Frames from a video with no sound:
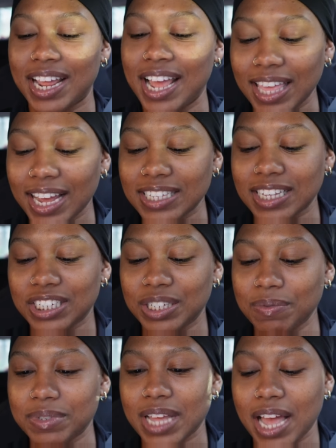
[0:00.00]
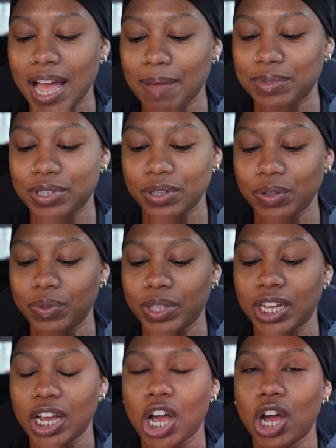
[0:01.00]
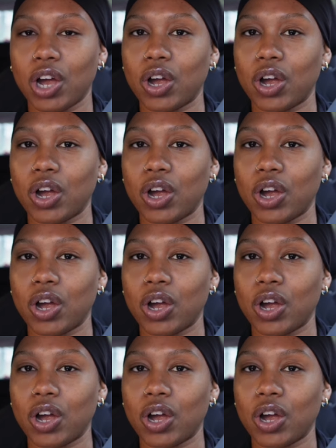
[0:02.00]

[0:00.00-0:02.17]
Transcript: And like I said, she was absolutely